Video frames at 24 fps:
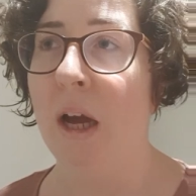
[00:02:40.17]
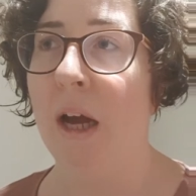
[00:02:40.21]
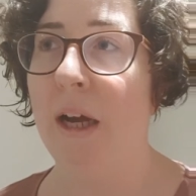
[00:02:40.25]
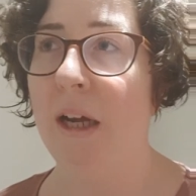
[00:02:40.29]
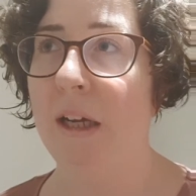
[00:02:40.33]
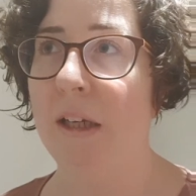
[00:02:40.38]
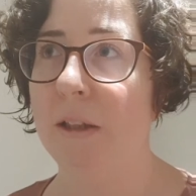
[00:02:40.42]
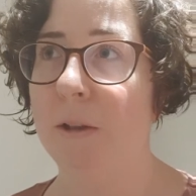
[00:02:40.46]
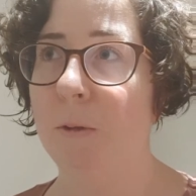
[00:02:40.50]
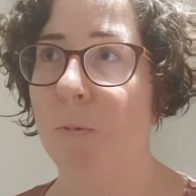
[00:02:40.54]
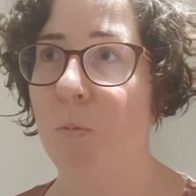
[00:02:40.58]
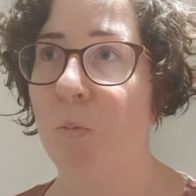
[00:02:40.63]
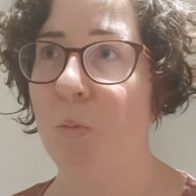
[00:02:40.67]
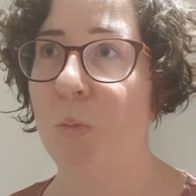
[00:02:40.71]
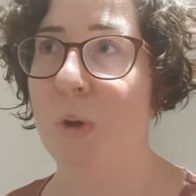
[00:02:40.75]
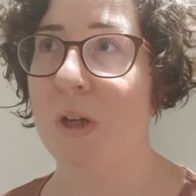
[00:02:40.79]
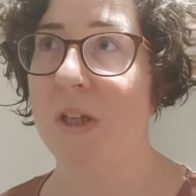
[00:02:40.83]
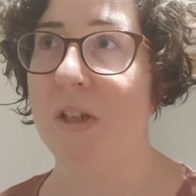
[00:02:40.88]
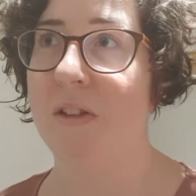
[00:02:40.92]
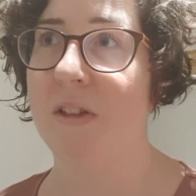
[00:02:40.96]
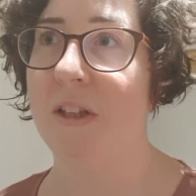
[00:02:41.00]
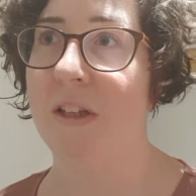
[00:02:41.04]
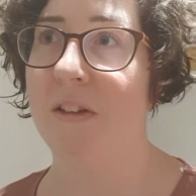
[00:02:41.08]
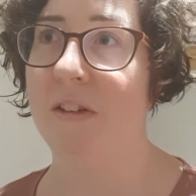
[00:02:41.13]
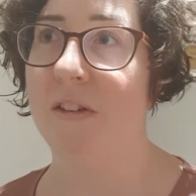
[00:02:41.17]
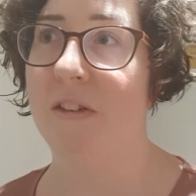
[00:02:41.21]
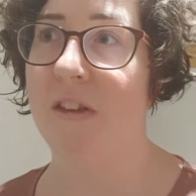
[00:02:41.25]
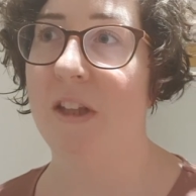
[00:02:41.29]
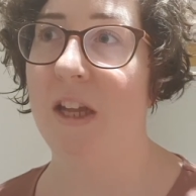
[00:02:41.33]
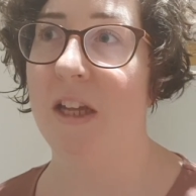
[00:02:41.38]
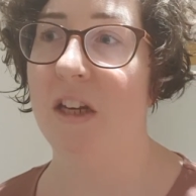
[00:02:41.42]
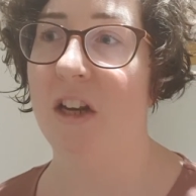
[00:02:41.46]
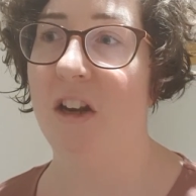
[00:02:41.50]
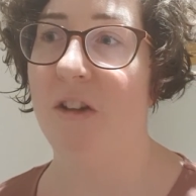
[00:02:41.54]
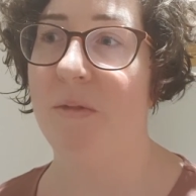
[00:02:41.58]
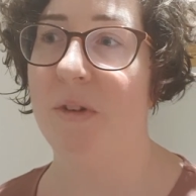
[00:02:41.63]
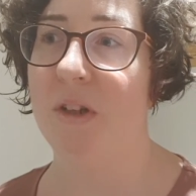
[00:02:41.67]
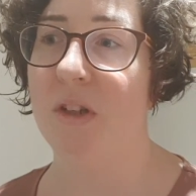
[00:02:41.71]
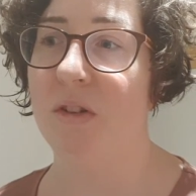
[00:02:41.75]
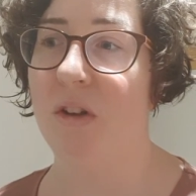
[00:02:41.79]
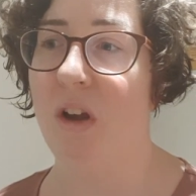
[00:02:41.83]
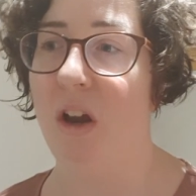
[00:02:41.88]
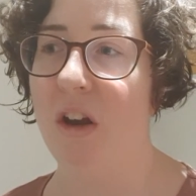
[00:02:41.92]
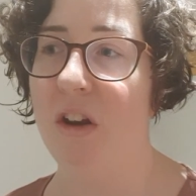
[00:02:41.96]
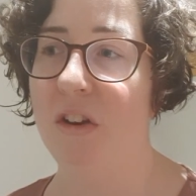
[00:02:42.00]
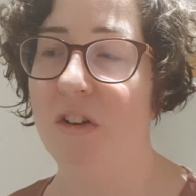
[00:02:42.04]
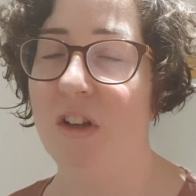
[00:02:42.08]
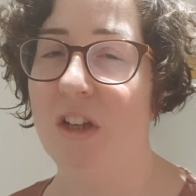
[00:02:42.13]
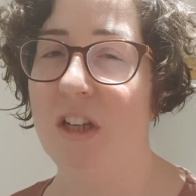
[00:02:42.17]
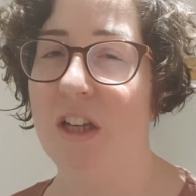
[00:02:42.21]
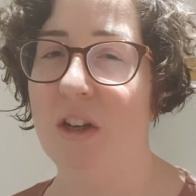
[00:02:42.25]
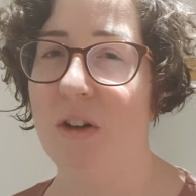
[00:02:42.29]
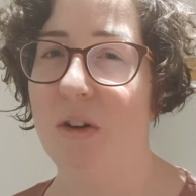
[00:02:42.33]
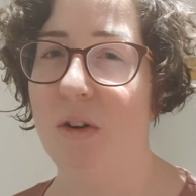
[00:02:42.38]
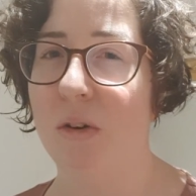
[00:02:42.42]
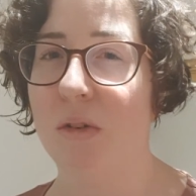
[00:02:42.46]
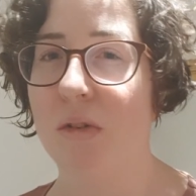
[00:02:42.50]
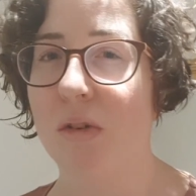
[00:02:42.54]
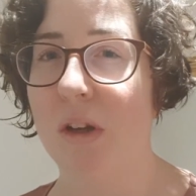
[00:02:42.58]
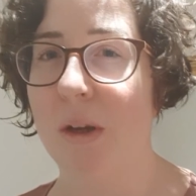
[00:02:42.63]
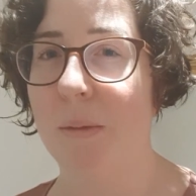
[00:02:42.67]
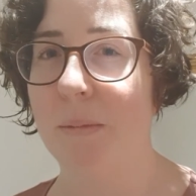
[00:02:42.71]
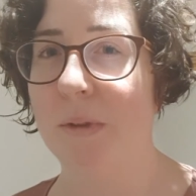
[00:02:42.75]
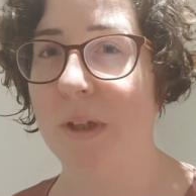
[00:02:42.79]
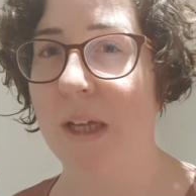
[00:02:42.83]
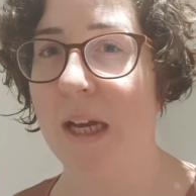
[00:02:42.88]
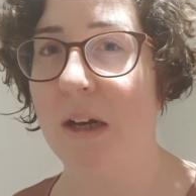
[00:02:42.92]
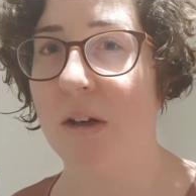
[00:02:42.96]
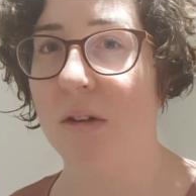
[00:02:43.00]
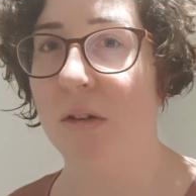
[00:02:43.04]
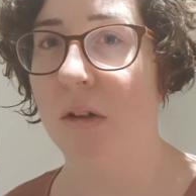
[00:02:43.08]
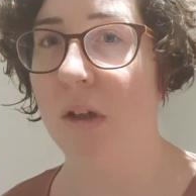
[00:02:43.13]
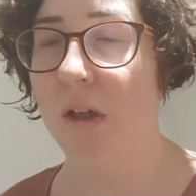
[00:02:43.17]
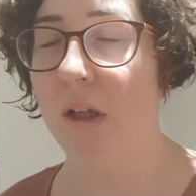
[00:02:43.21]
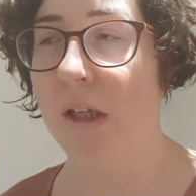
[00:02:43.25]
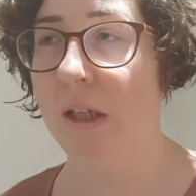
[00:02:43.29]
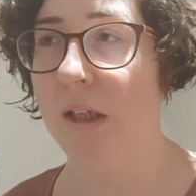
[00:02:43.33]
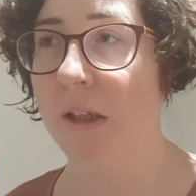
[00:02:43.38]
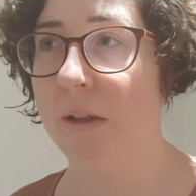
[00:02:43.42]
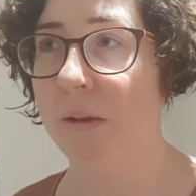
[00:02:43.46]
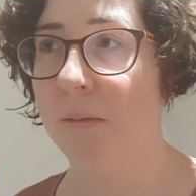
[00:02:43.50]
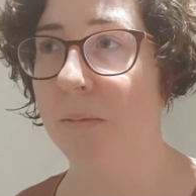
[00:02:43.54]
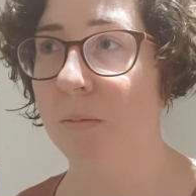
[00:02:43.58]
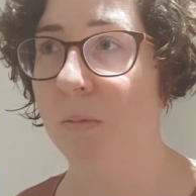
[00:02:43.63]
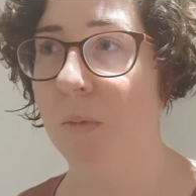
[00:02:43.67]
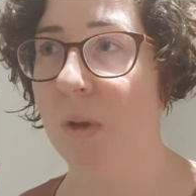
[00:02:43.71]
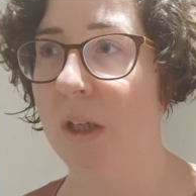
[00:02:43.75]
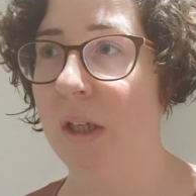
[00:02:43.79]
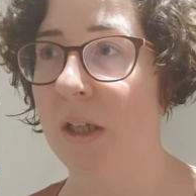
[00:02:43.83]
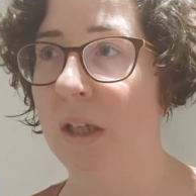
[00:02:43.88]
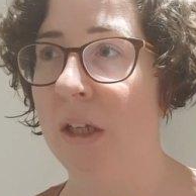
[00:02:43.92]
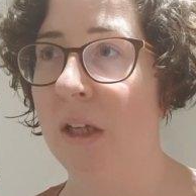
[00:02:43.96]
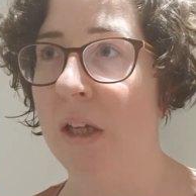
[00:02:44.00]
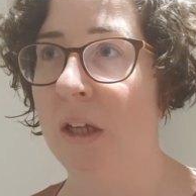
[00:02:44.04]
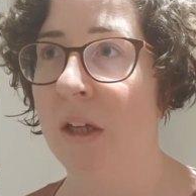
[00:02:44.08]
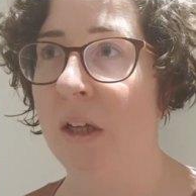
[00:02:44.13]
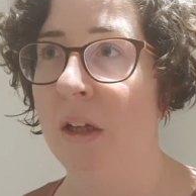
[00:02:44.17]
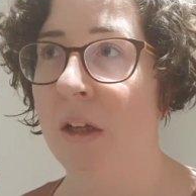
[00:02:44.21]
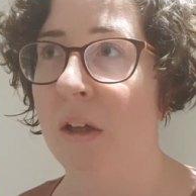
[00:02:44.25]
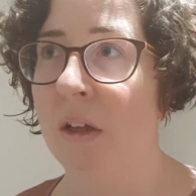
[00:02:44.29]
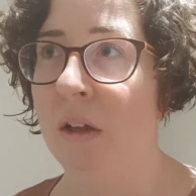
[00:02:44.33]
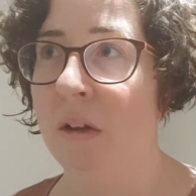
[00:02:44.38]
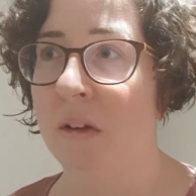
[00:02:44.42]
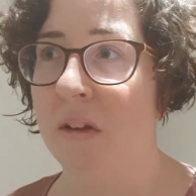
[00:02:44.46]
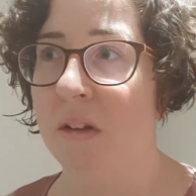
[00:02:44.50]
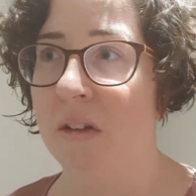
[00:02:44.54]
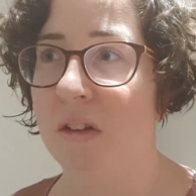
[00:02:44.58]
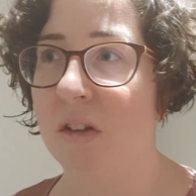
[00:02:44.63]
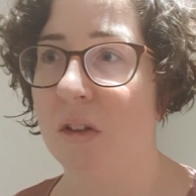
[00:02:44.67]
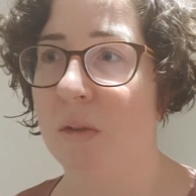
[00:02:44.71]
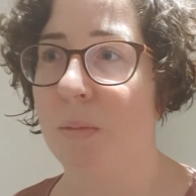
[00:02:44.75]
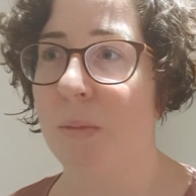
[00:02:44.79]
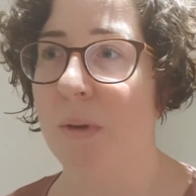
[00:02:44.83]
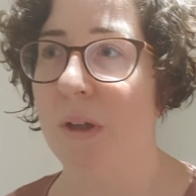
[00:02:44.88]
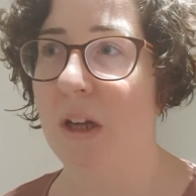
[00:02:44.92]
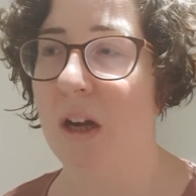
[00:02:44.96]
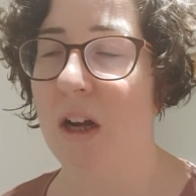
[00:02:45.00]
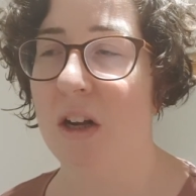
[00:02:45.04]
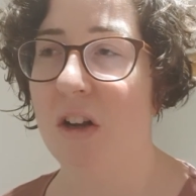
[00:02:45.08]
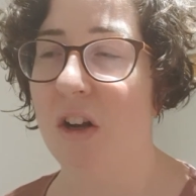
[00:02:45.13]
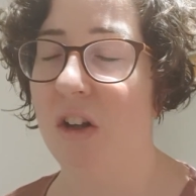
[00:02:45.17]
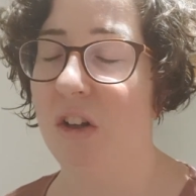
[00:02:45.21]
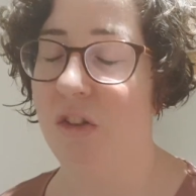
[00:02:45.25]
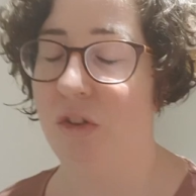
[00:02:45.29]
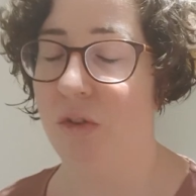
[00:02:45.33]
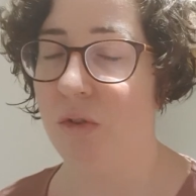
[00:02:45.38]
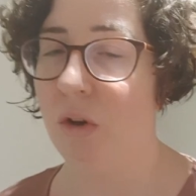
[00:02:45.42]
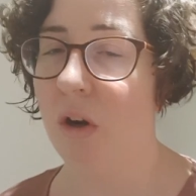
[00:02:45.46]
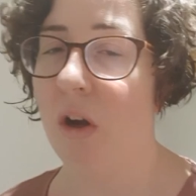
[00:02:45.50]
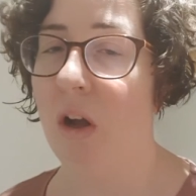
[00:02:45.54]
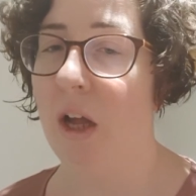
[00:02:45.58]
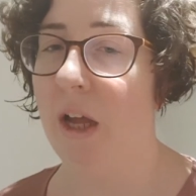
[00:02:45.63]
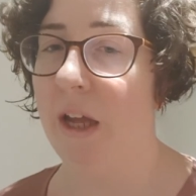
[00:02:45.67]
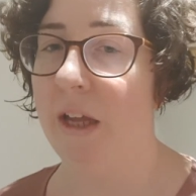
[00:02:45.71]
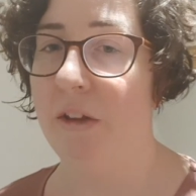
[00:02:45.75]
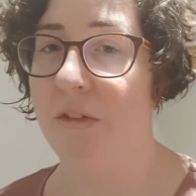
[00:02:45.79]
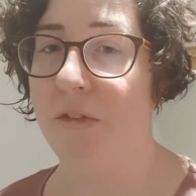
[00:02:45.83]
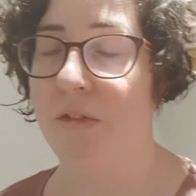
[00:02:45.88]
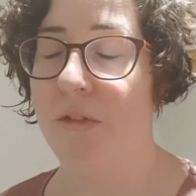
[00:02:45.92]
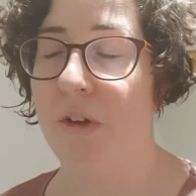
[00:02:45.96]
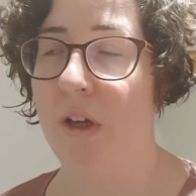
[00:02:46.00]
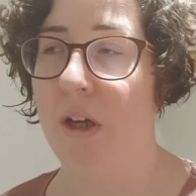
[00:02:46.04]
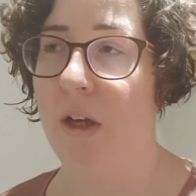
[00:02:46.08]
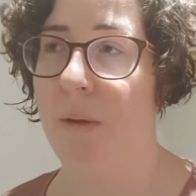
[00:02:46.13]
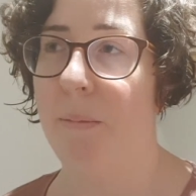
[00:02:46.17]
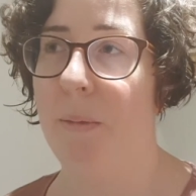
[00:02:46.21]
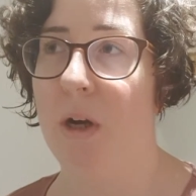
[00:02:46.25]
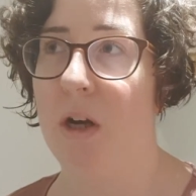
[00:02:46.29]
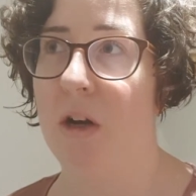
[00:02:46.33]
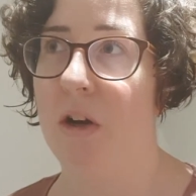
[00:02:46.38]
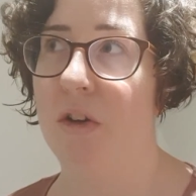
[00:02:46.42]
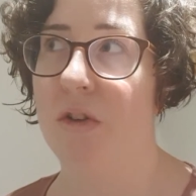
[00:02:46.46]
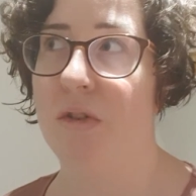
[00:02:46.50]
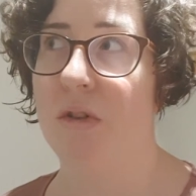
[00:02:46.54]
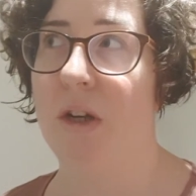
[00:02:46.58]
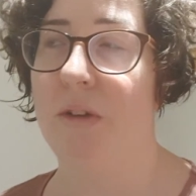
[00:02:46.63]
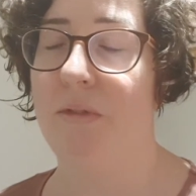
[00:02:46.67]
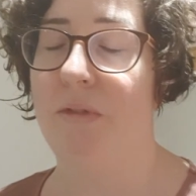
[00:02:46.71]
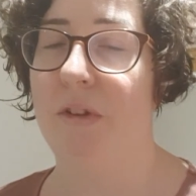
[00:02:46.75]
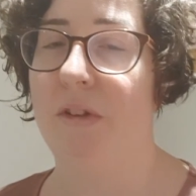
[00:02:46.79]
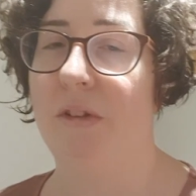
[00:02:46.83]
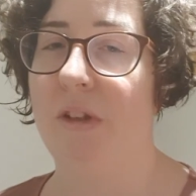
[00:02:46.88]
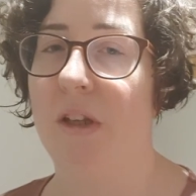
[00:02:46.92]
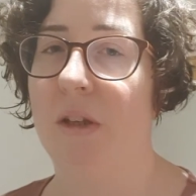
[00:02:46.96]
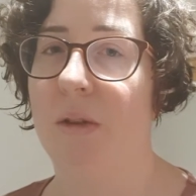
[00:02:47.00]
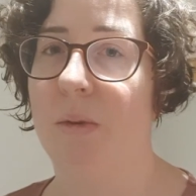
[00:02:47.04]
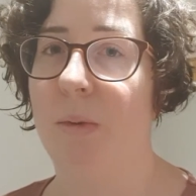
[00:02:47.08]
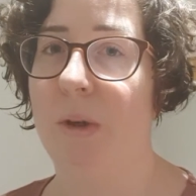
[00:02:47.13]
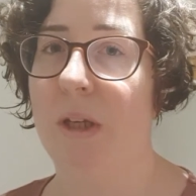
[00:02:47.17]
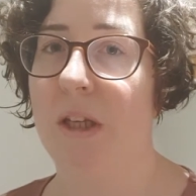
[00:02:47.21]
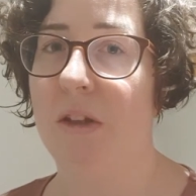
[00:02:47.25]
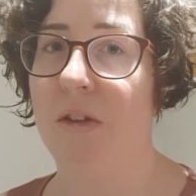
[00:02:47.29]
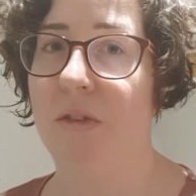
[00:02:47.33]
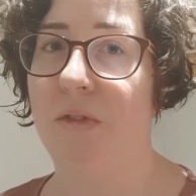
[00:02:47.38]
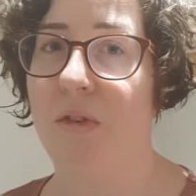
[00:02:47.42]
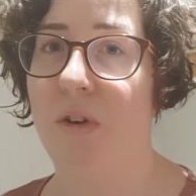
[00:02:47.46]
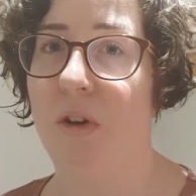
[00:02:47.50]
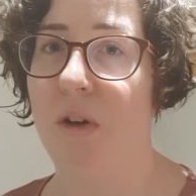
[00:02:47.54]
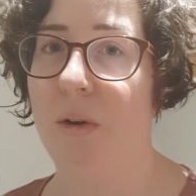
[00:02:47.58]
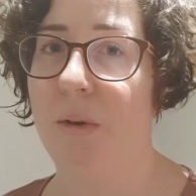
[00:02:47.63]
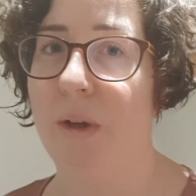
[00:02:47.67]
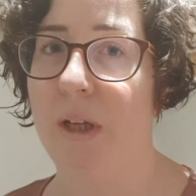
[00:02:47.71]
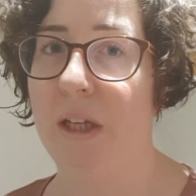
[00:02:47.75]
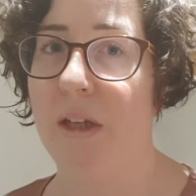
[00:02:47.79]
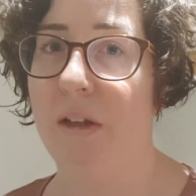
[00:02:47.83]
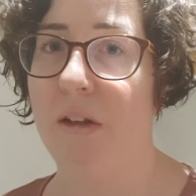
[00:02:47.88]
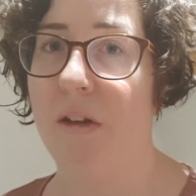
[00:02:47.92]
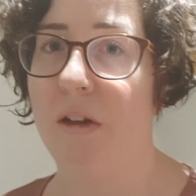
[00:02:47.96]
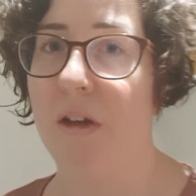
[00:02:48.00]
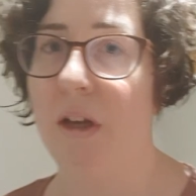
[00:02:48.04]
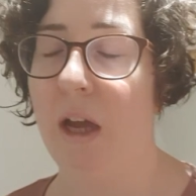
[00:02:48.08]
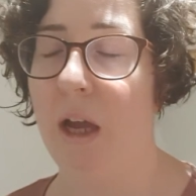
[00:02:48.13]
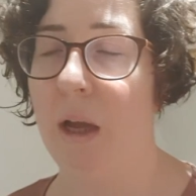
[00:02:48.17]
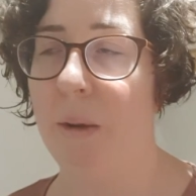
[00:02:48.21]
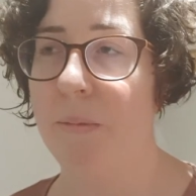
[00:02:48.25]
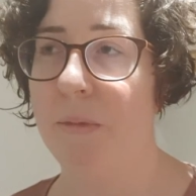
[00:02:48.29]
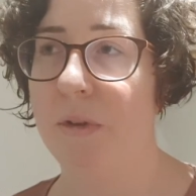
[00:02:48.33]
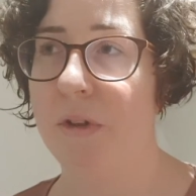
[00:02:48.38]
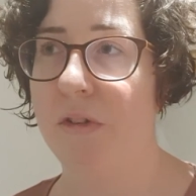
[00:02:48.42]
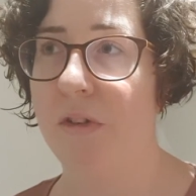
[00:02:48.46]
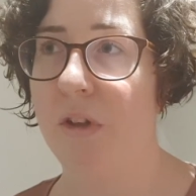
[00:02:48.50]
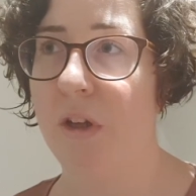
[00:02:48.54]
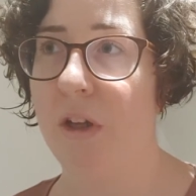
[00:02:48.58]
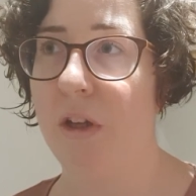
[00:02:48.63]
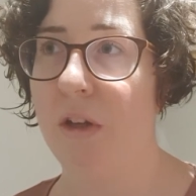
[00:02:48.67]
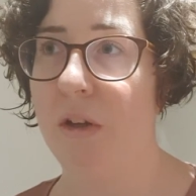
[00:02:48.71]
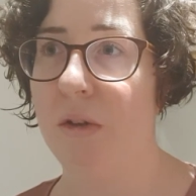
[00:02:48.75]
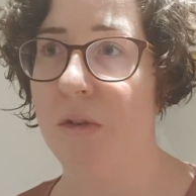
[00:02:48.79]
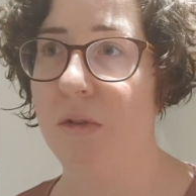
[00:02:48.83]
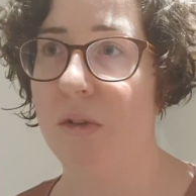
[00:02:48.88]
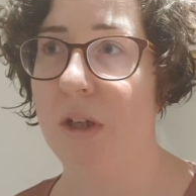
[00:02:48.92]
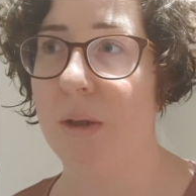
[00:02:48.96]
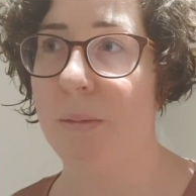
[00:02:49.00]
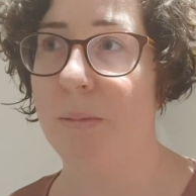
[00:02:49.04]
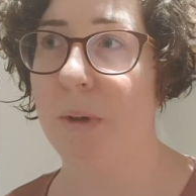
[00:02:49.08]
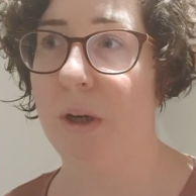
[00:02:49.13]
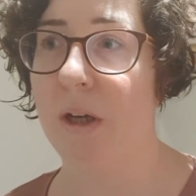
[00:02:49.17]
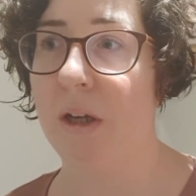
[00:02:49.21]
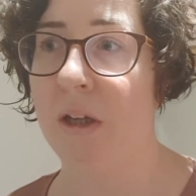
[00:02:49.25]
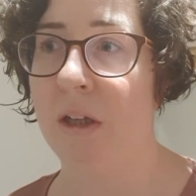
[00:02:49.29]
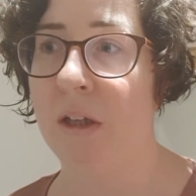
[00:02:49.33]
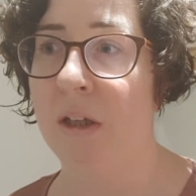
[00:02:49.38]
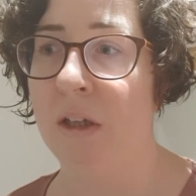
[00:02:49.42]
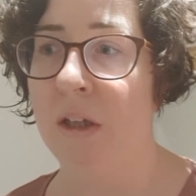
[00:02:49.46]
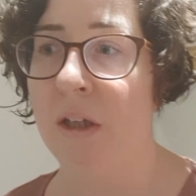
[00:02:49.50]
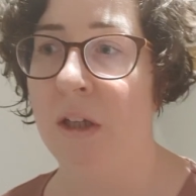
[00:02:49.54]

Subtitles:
But since then I've been trying to do little trips out. I can't drive. I can't drive for 6 weeks following the surgery, but